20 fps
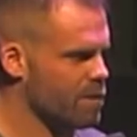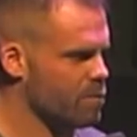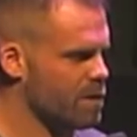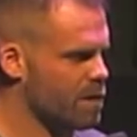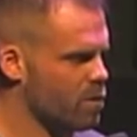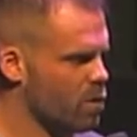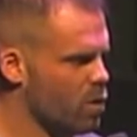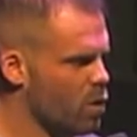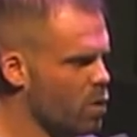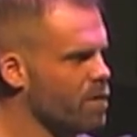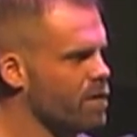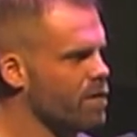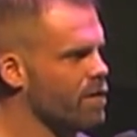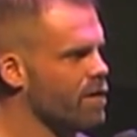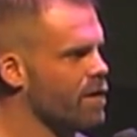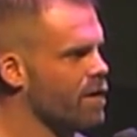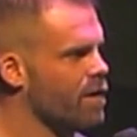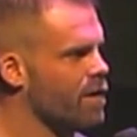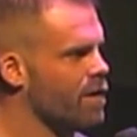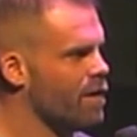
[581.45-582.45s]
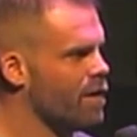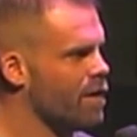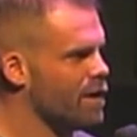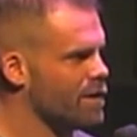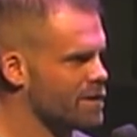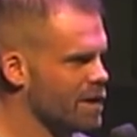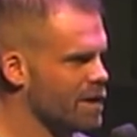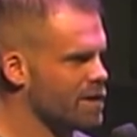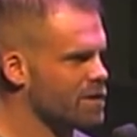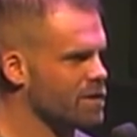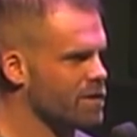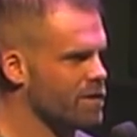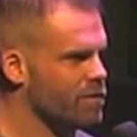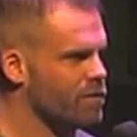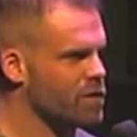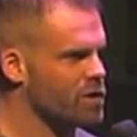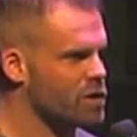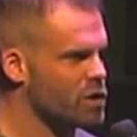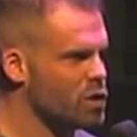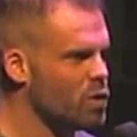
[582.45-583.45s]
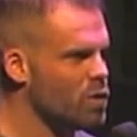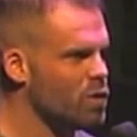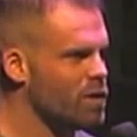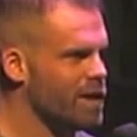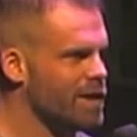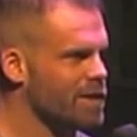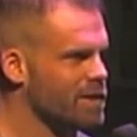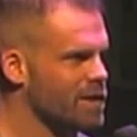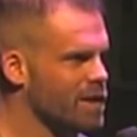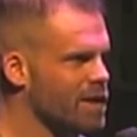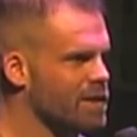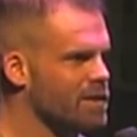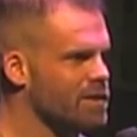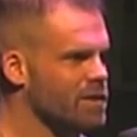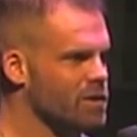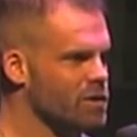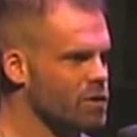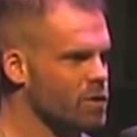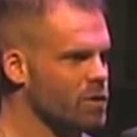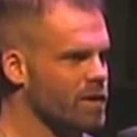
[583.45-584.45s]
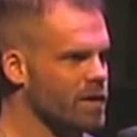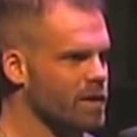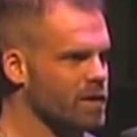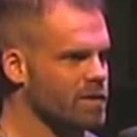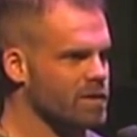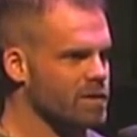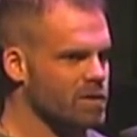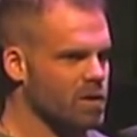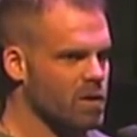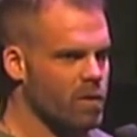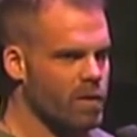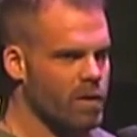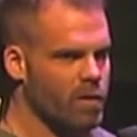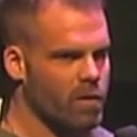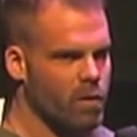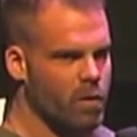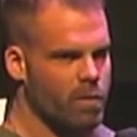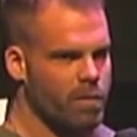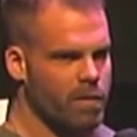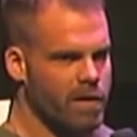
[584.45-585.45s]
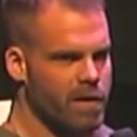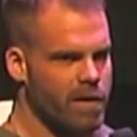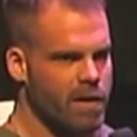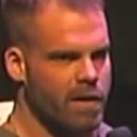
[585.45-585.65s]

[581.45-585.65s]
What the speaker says: We were open essentially for 2 days less than 2 years is all we were open.